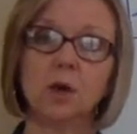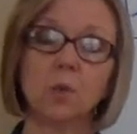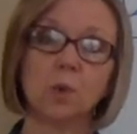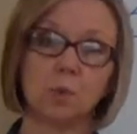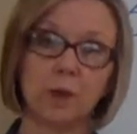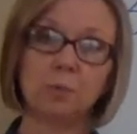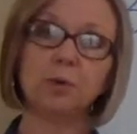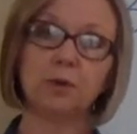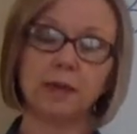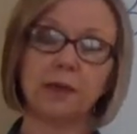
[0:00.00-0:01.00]
When we
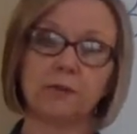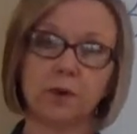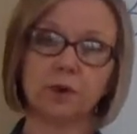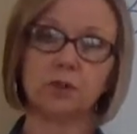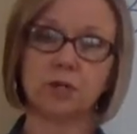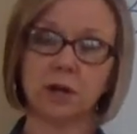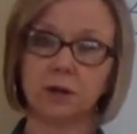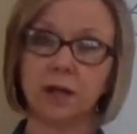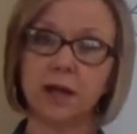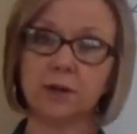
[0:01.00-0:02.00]
put that first in our
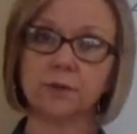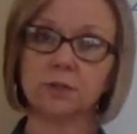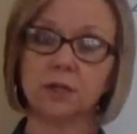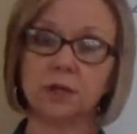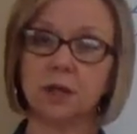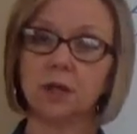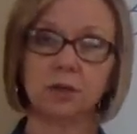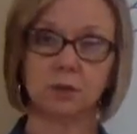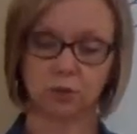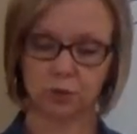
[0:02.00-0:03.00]
lives,
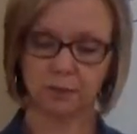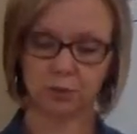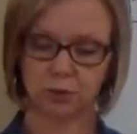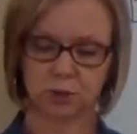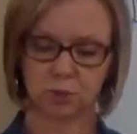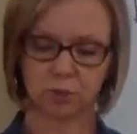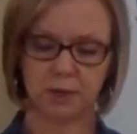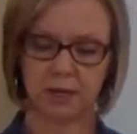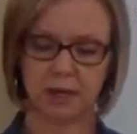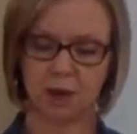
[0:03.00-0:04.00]
the scriptures will
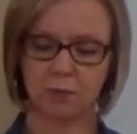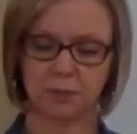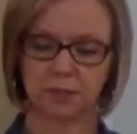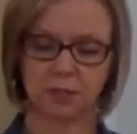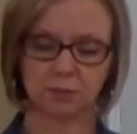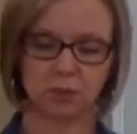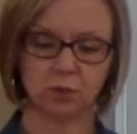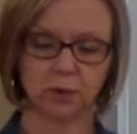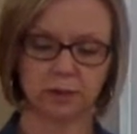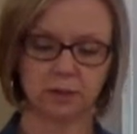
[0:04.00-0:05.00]
be opened up to
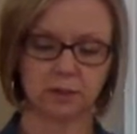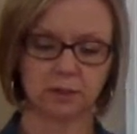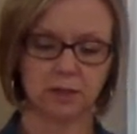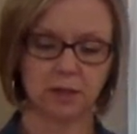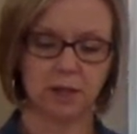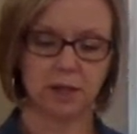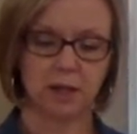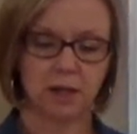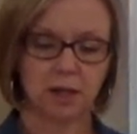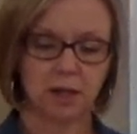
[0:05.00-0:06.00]
us.
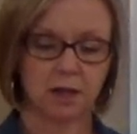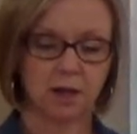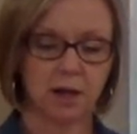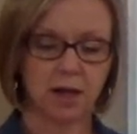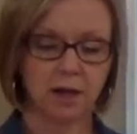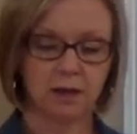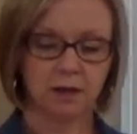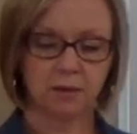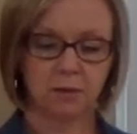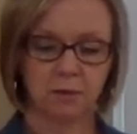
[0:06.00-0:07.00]
God,
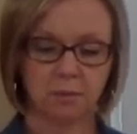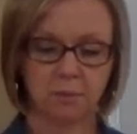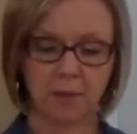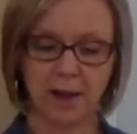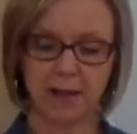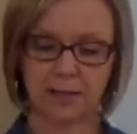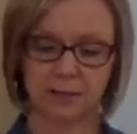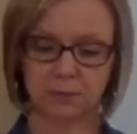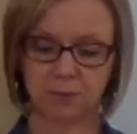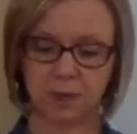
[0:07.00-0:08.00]
by His
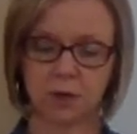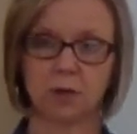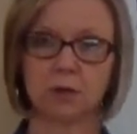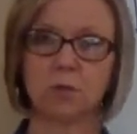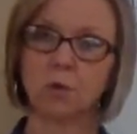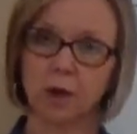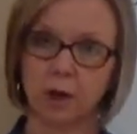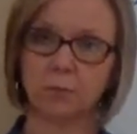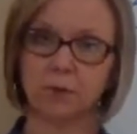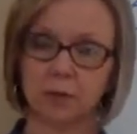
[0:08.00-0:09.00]
Spirit, will
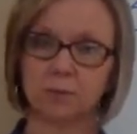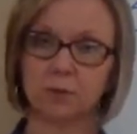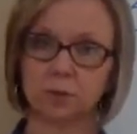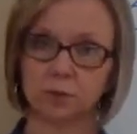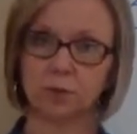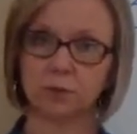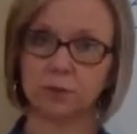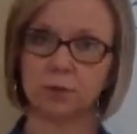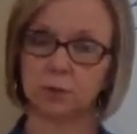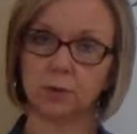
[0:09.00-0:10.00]
open up the truth
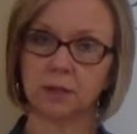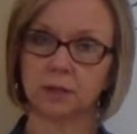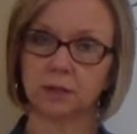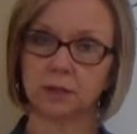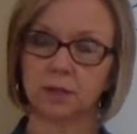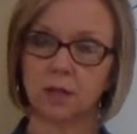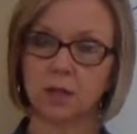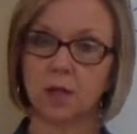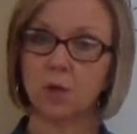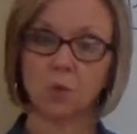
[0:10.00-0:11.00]
to us.
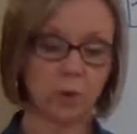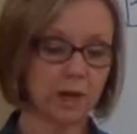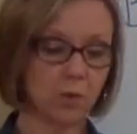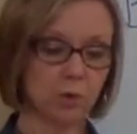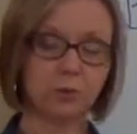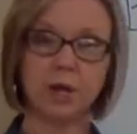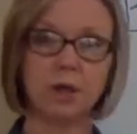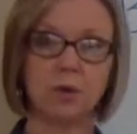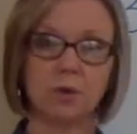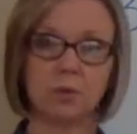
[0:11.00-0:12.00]
We will know.